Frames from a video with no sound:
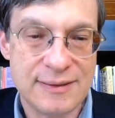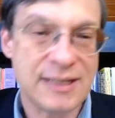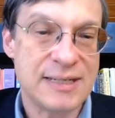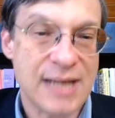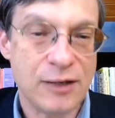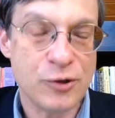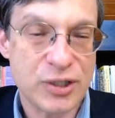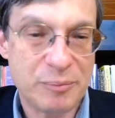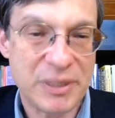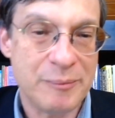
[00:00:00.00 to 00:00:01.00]

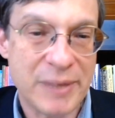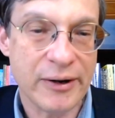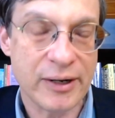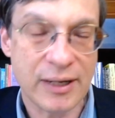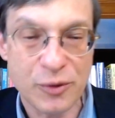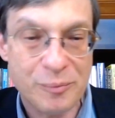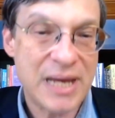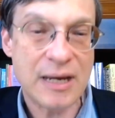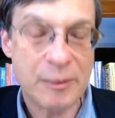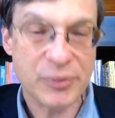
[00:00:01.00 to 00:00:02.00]
dictatorship in America, and you
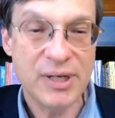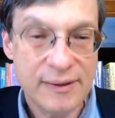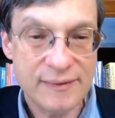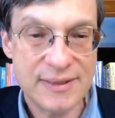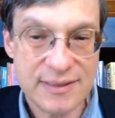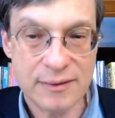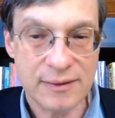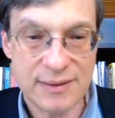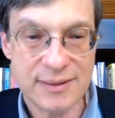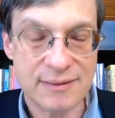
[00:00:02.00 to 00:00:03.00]
make up
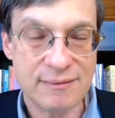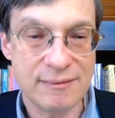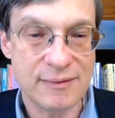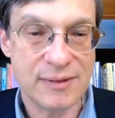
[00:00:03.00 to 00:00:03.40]
this